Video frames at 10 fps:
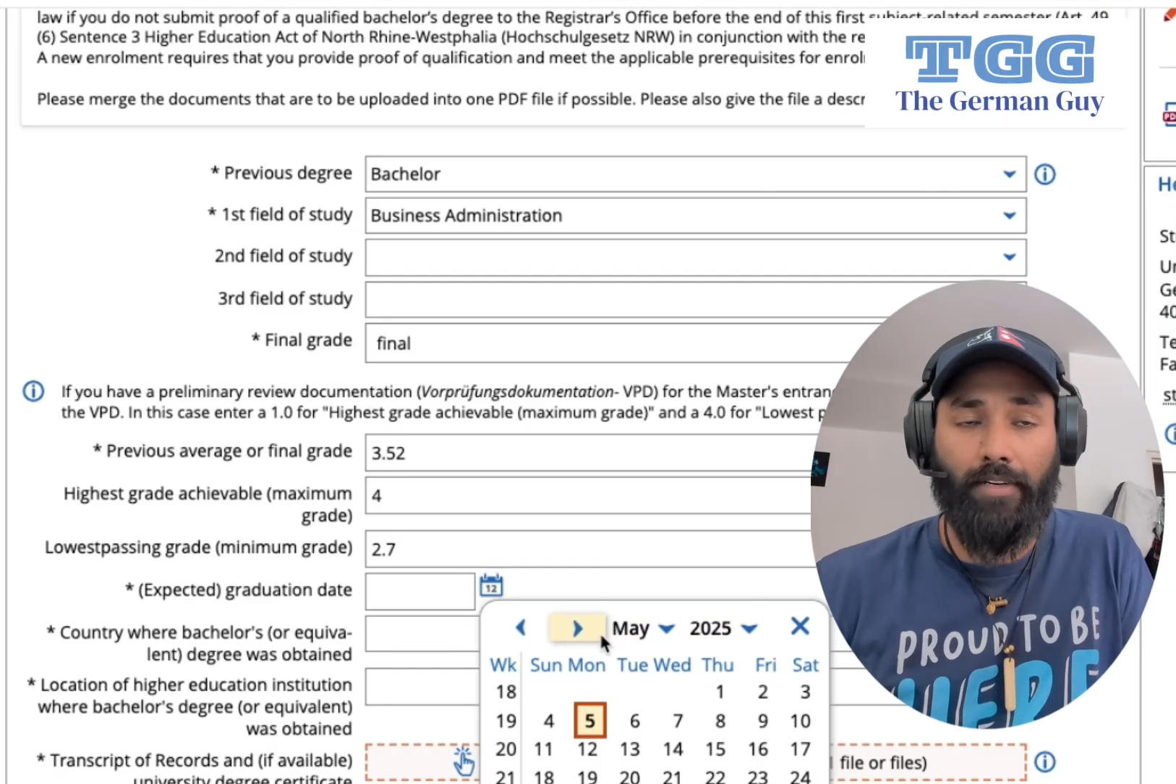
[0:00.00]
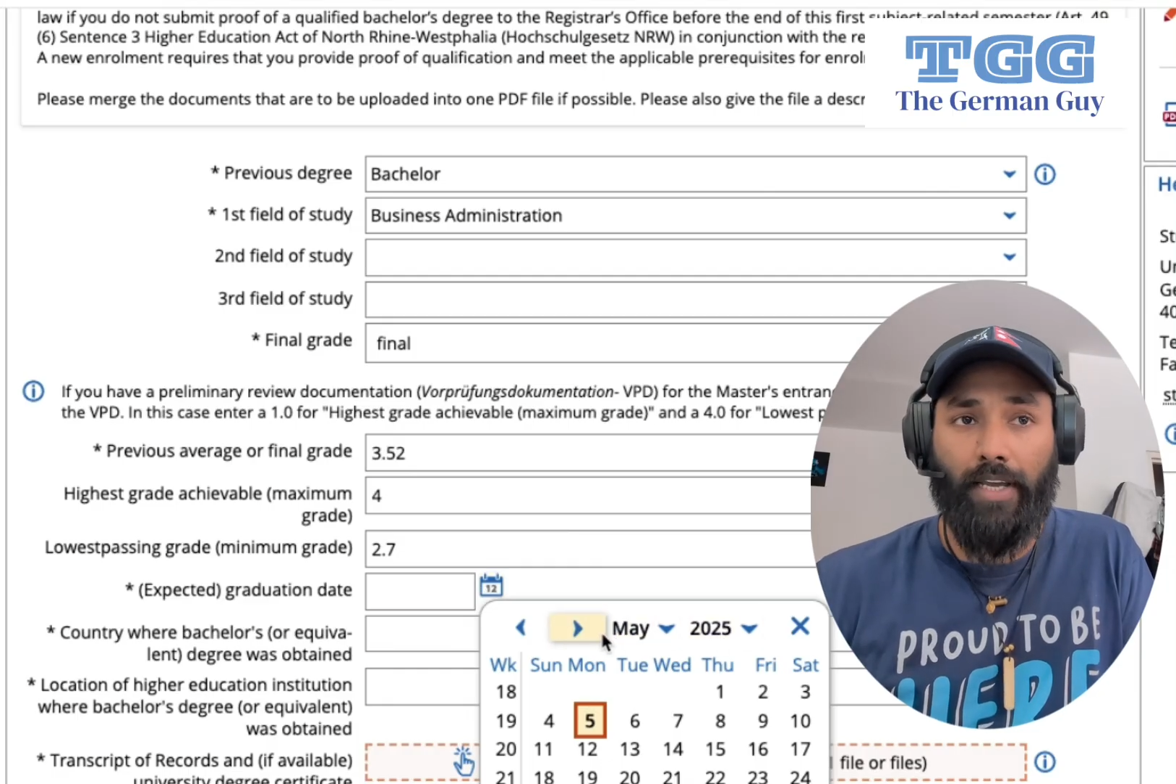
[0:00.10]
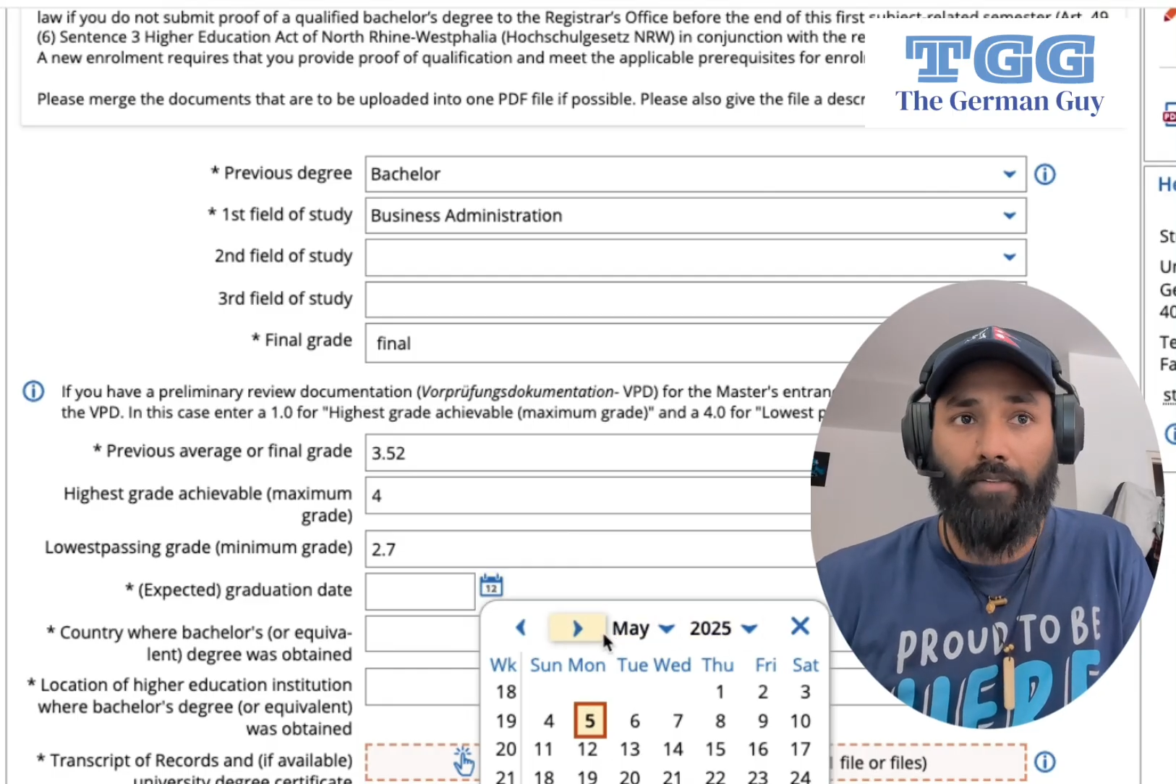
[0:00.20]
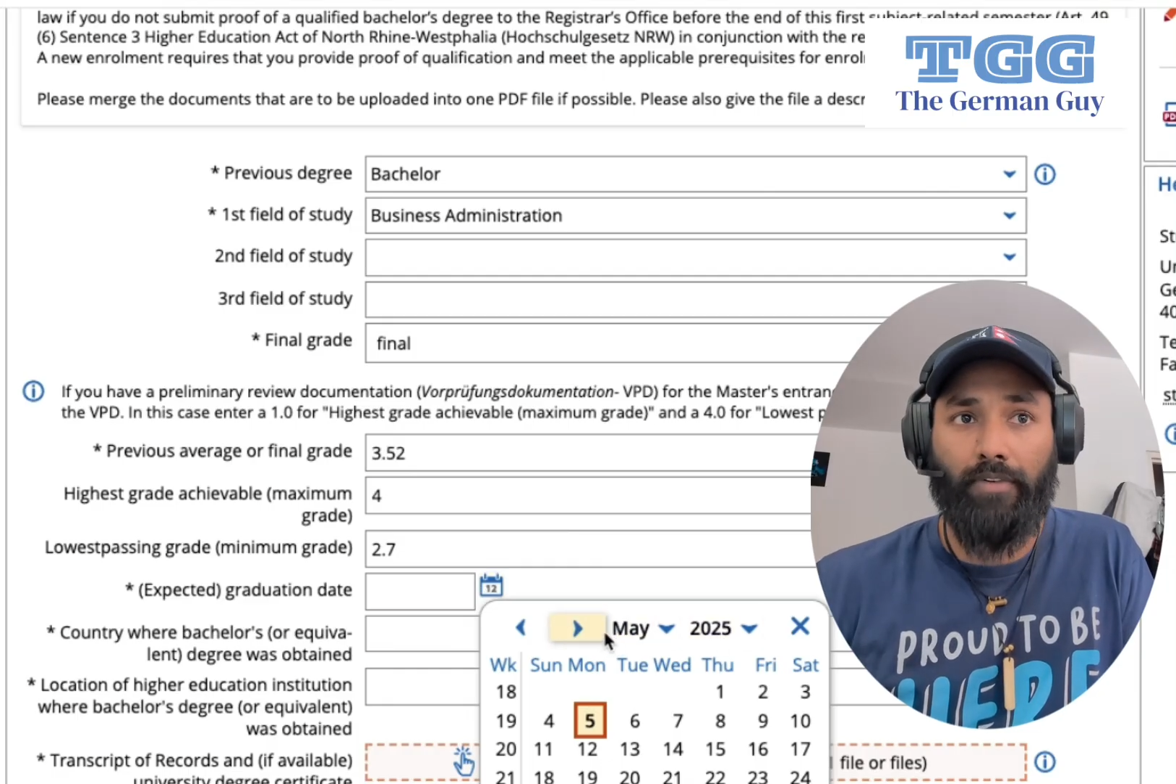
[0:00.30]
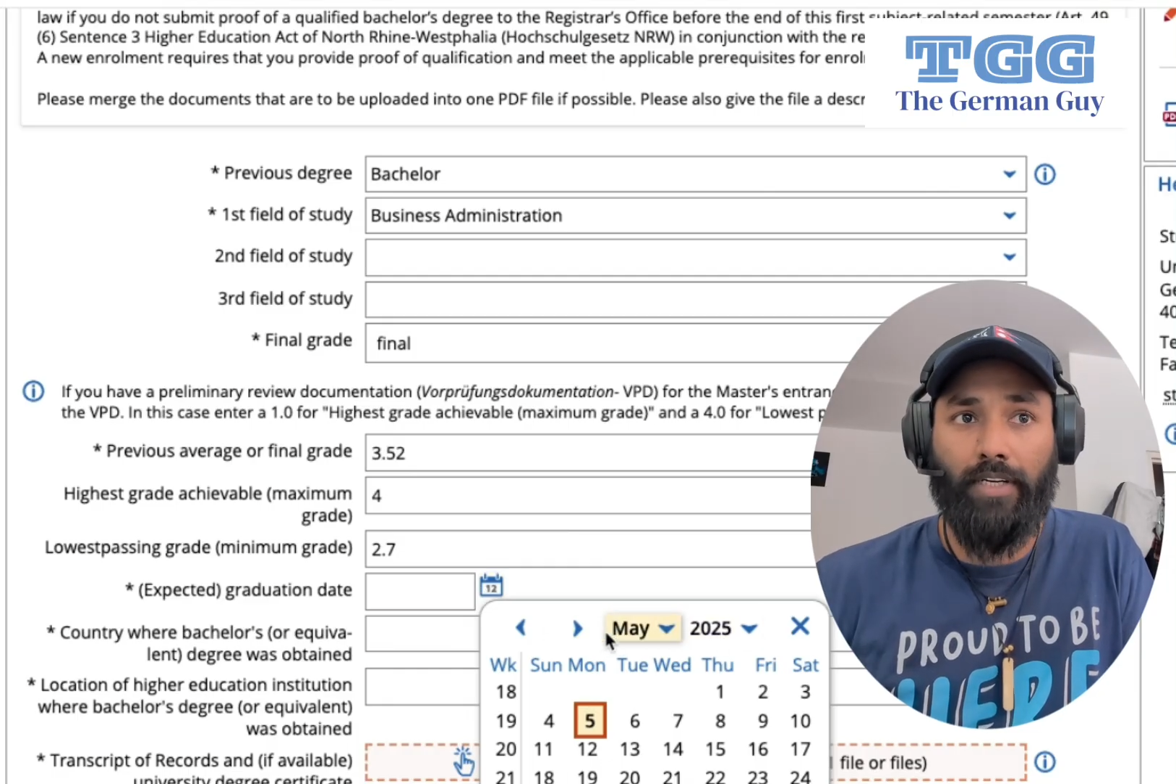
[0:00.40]

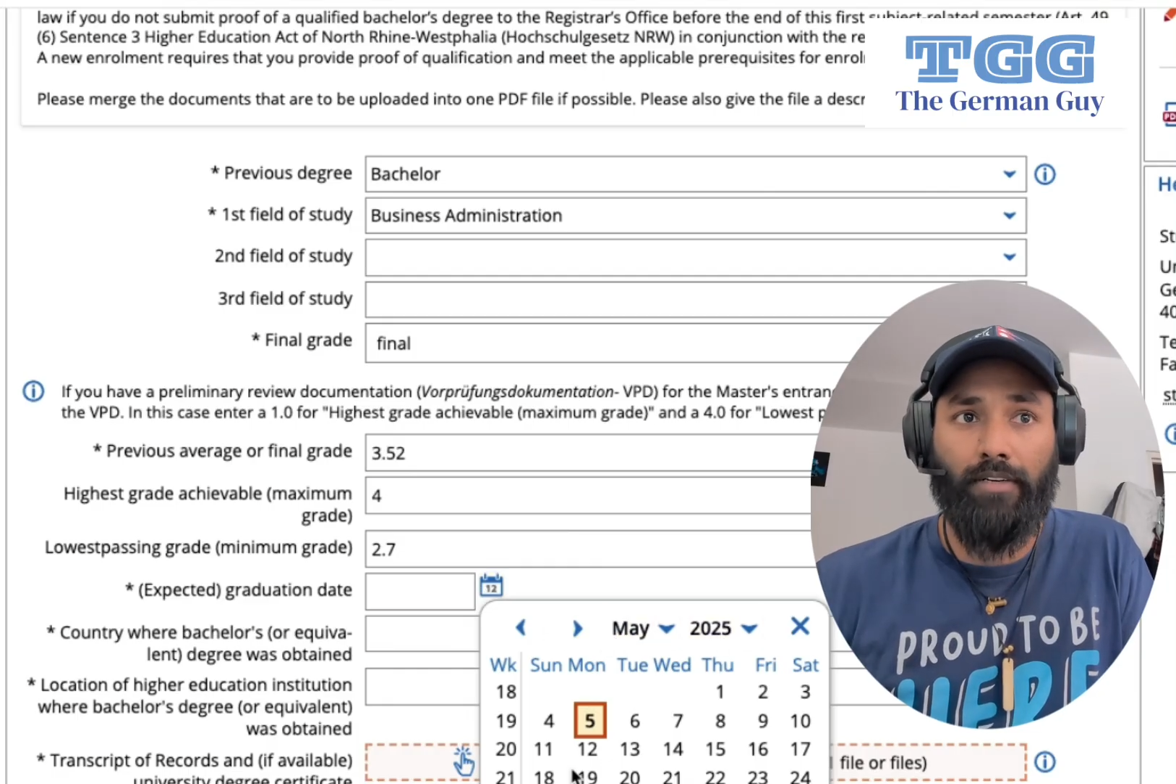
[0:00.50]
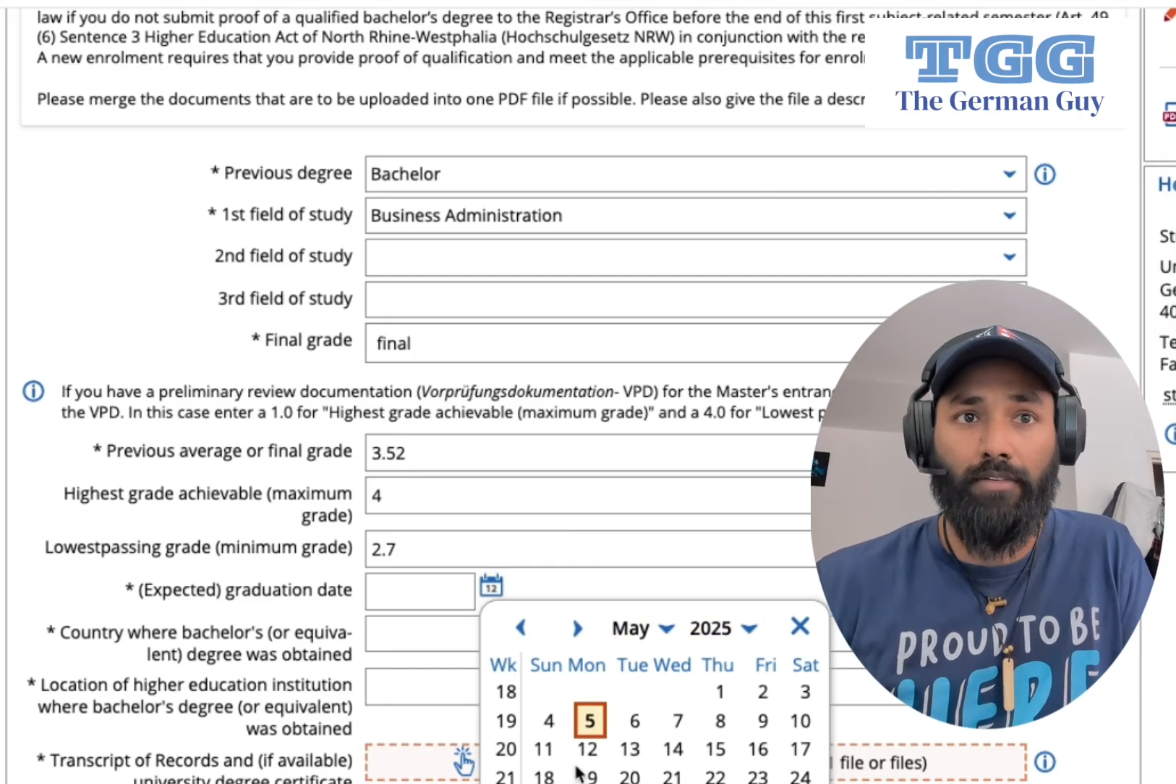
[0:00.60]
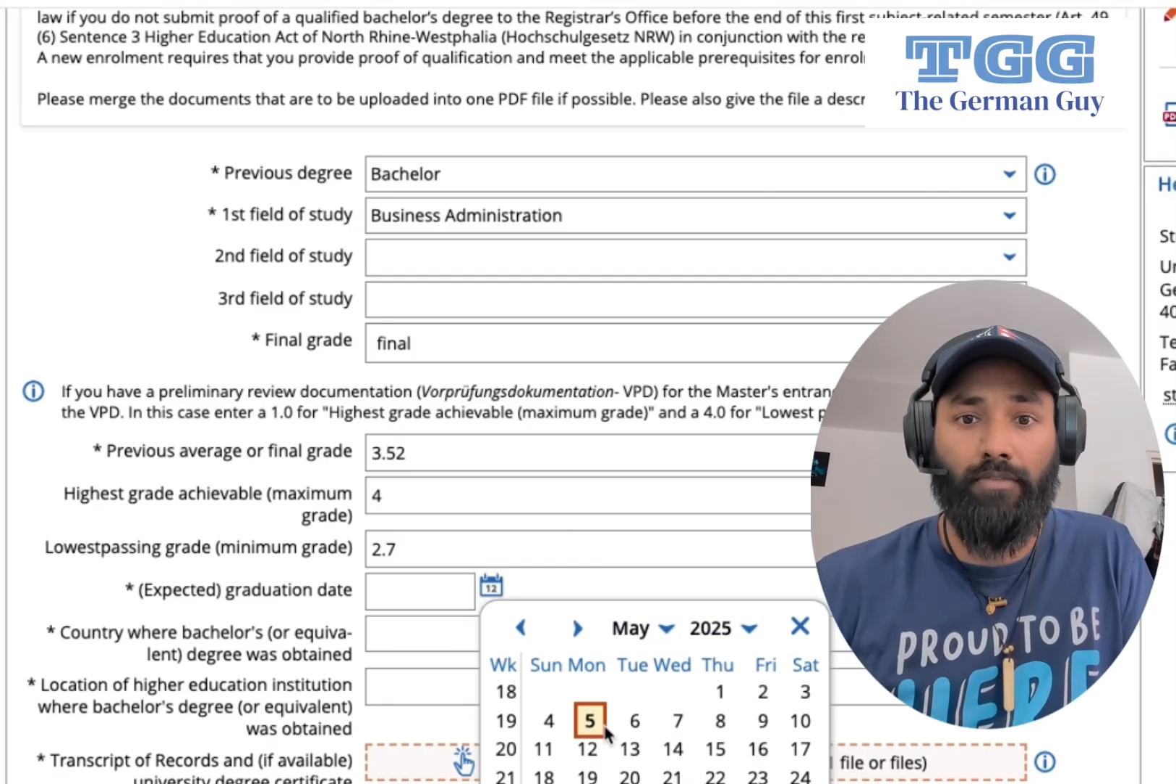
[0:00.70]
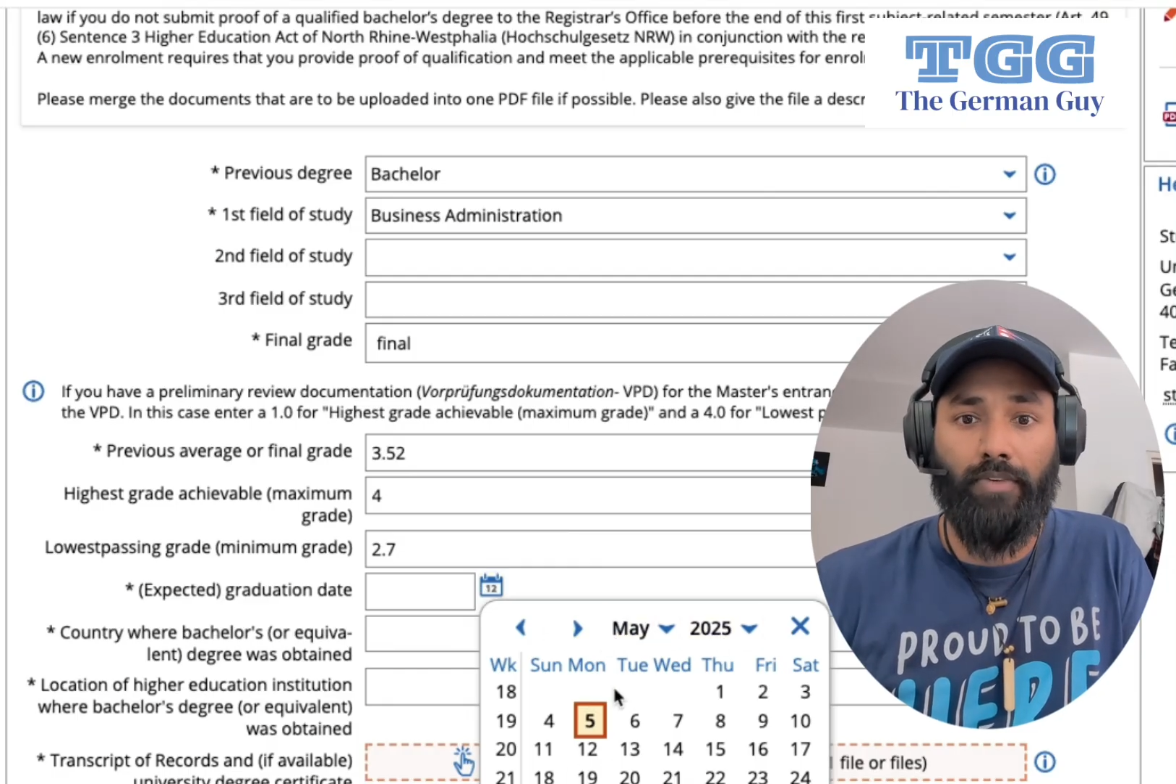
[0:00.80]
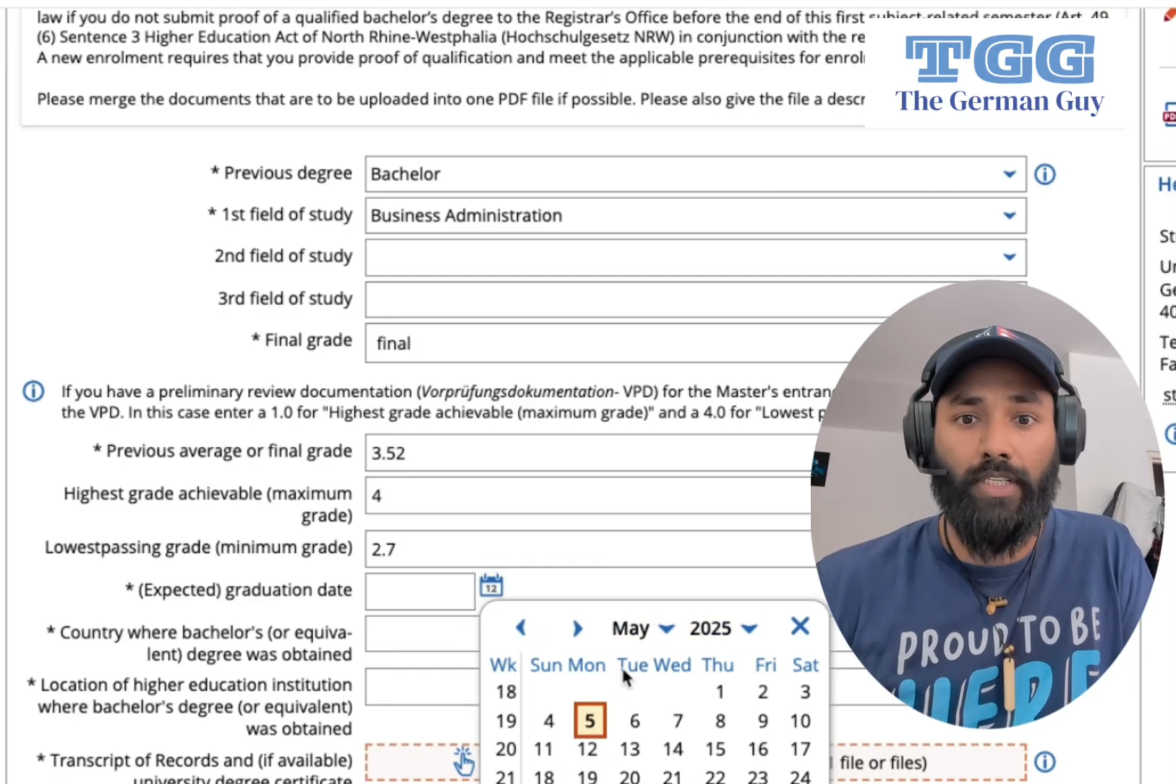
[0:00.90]
like when